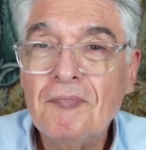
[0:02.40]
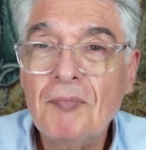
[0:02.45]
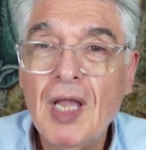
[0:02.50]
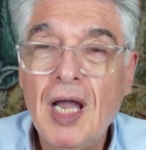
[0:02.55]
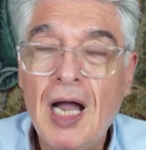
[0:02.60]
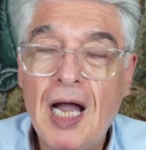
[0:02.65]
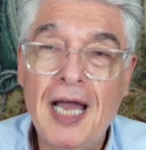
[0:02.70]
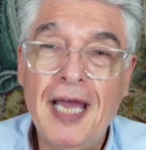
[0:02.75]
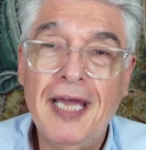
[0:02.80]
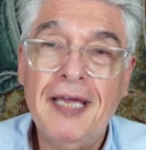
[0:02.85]

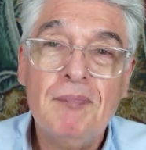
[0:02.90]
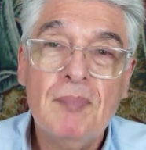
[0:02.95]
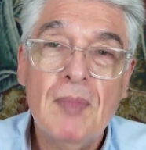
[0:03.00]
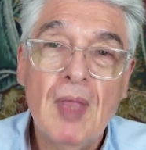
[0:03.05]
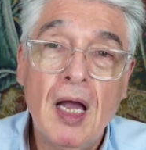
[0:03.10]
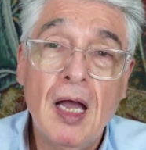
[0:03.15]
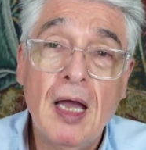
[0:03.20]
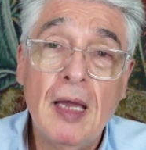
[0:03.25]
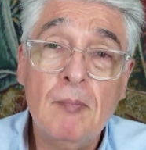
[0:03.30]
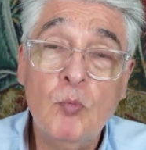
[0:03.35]
Hi,
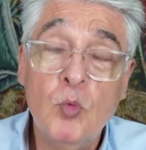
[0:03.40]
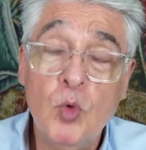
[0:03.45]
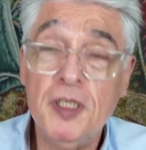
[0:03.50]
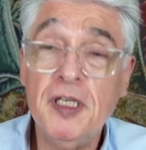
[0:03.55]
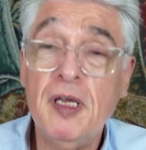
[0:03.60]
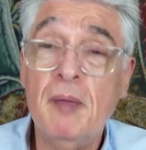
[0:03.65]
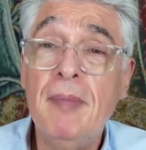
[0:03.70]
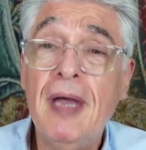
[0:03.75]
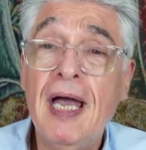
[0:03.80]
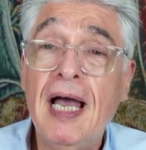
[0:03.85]
I'm
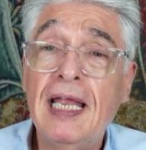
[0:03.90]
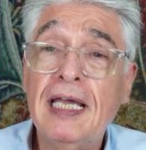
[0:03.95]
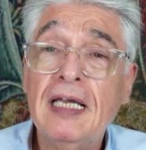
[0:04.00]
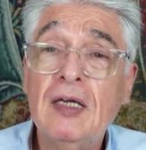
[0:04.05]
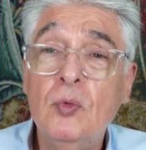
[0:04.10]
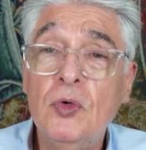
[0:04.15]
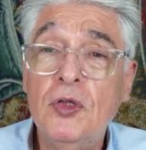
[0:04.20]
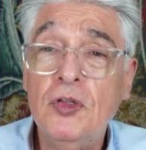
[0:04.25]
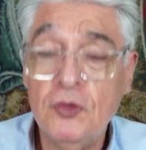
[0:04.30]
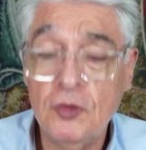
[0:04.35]
William Malik
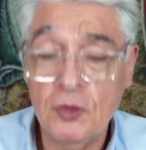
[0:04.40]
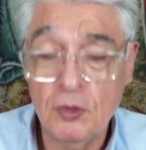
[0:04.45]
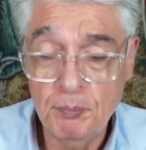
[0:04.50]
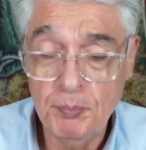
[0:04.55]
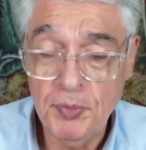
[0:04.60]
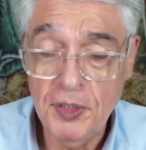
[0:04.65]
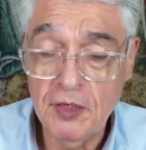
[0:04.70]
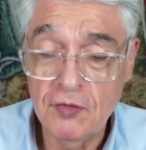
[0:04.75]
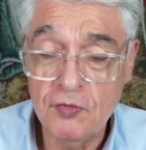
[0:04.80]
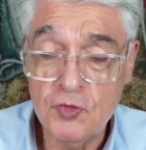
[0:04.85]
with your
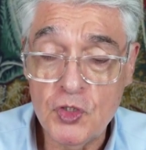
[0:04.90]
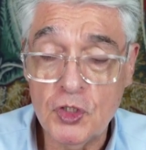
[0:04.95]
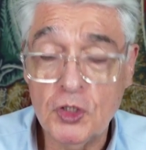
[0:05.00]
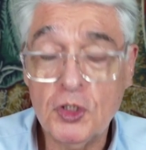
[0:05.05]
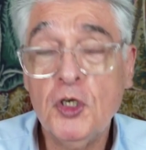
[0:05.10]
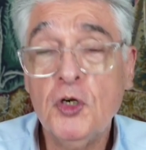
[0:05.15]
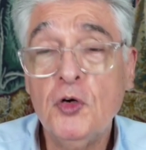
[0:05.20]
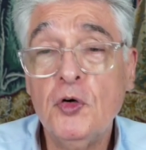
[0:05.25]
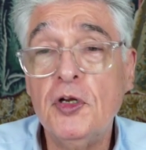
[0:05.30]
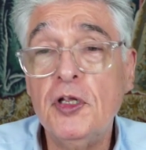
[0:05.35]
bit of
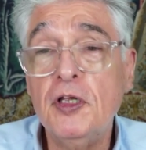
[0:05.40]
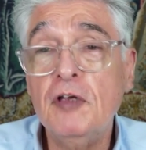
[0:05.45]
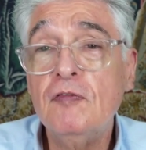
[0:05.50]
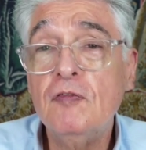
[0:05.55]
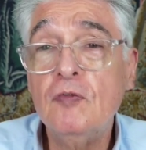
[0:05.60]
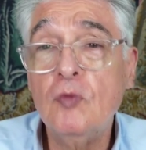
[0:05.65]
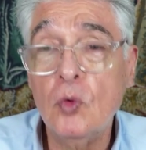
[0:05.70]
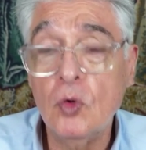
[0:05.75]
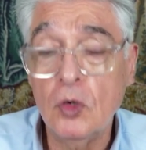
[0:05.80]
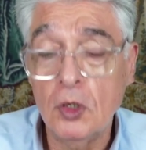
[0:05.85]
security
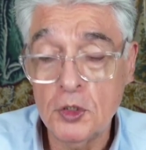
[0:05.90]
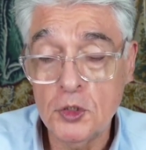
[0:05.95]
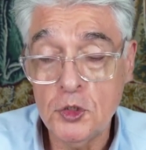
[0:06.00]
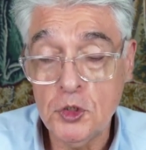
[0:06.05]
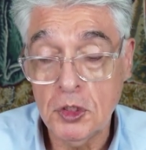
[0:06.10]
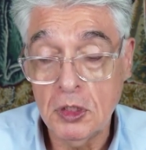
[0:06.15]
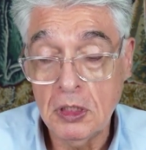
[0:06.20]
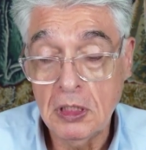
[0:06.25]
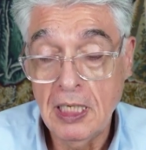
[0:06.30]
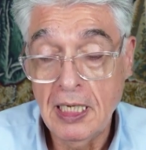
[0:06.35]
for
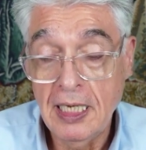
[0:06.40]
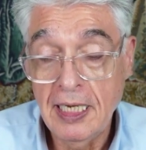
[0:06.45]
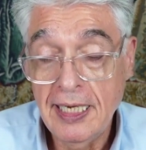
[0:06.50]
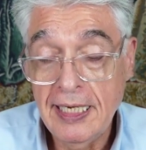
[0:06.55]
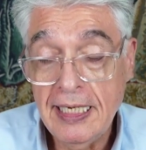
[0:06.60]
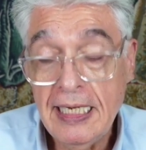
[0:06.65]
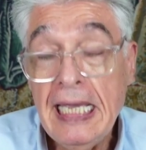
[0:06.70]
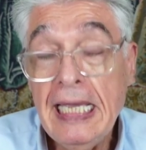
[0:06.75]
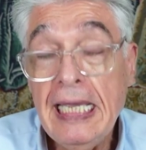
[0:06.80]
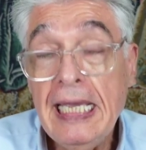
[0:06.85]

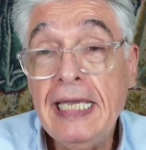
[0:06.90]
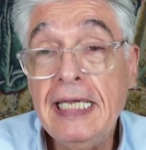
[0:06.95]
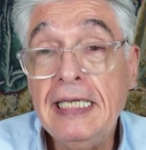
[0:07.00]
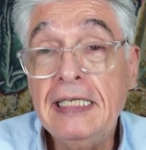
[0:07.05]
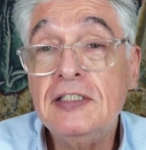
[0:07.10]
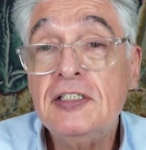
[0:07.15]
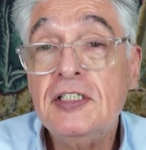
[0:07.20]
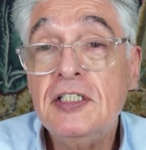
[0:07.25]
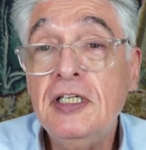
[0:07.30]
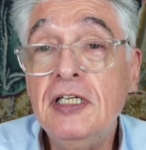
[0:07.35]
July
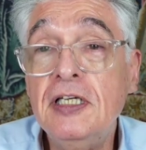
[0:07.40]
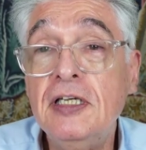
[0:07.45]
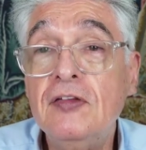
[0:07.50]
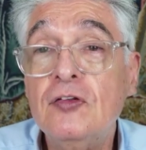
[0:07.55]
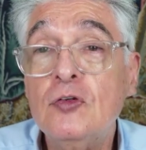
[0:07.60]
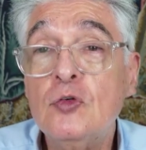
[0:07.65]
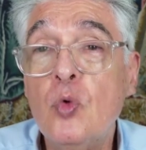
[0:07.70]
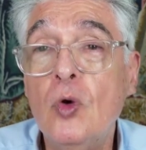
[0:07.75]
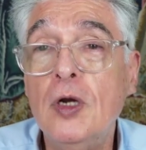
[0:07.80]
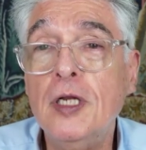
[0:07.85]
18th,
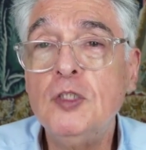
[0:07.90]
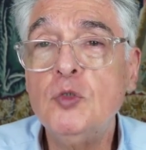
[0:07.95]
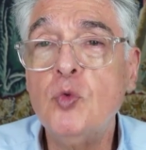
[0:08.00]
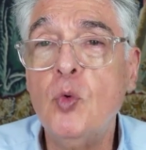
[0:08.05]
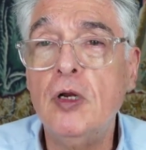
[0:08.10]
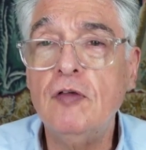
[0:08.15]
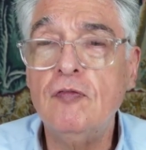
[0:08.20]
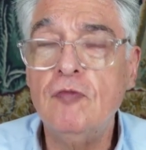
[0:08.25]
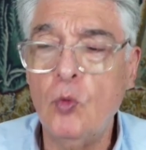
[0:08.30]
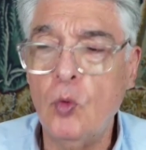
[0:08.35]

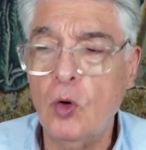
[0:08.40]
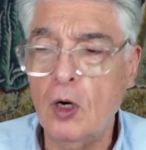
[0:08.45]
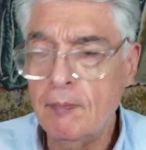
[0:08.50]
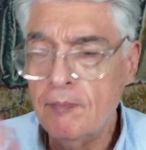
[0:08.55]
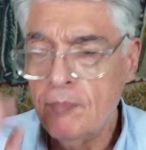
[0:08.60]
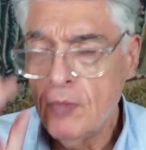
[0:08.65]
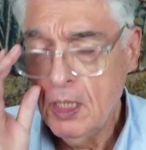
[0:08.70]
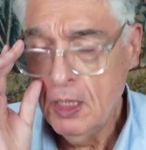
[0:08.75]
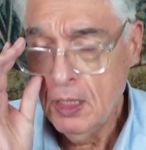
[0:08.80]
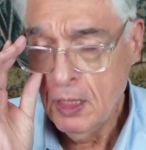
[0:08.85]
2024.
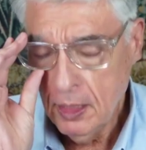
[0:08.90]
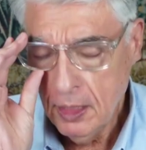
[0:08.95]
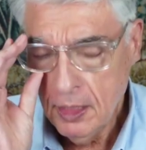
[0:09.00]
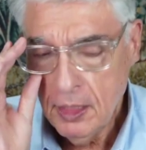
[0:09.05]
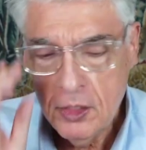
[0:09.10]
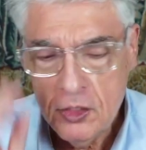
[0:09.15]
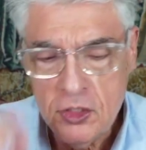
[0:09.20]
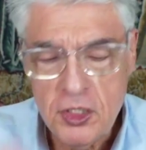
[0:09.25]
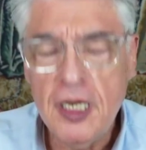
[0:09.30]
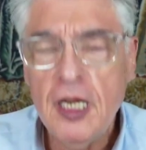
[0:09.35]

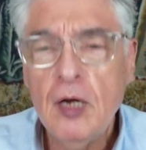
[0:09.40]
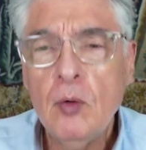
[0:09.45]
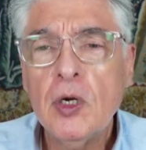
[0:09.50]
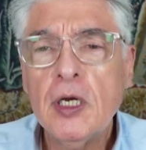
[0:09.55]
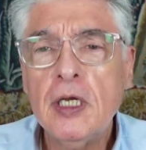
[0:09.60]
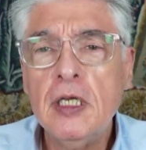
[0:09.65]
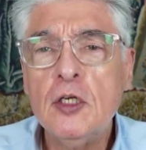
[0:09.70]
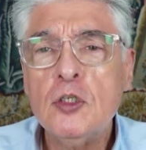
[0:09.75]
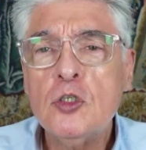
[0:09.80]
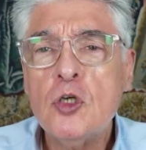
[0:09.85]
Today, we're
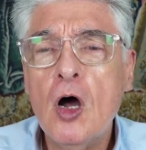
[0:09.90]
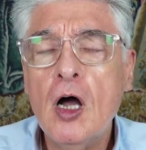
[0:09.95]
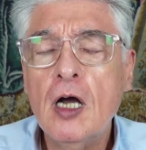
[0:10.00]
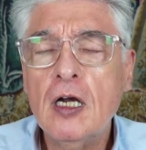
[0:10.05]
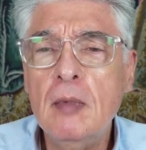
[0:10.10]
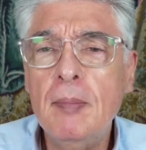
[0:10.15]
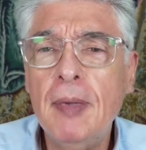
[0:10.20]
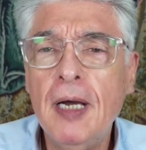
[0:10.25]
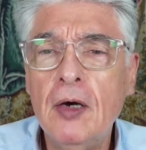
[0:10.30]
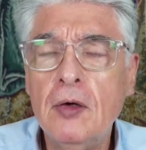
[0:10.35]
going to talk
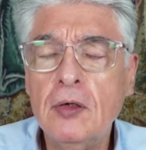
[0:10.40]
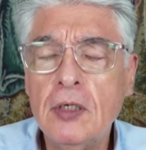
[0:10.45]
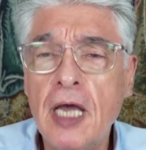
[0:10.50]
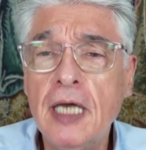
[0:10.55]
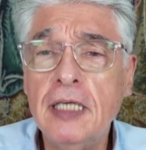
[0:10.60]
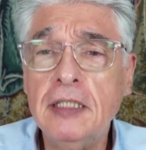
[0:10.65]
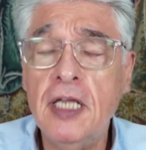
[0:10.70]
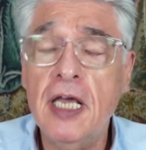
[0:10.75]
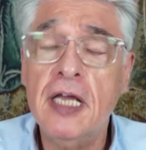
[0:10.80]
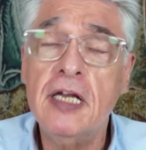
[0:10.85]
about
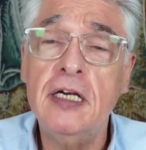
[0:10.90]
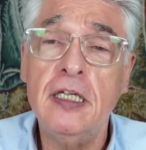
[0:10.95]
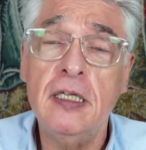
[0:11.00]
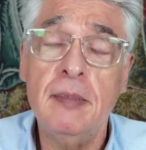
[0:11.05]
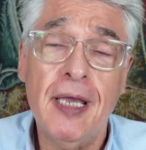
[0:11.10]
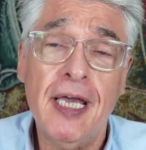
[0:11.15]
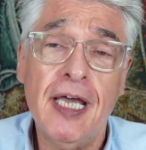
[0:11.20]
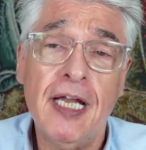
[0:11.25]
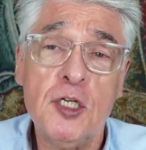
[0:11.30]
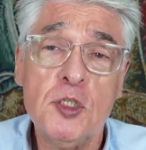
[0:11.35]
identity
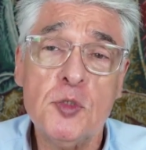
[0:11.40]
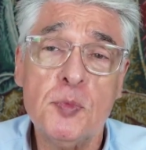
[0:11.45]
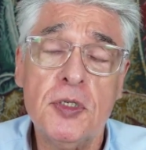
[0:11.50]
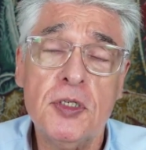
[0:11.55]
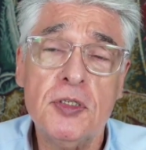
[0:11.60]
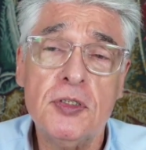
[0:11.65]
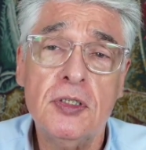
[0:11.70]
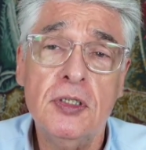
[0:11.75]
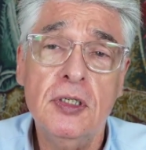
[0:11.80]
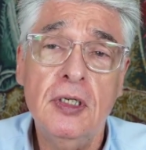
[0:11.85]
management.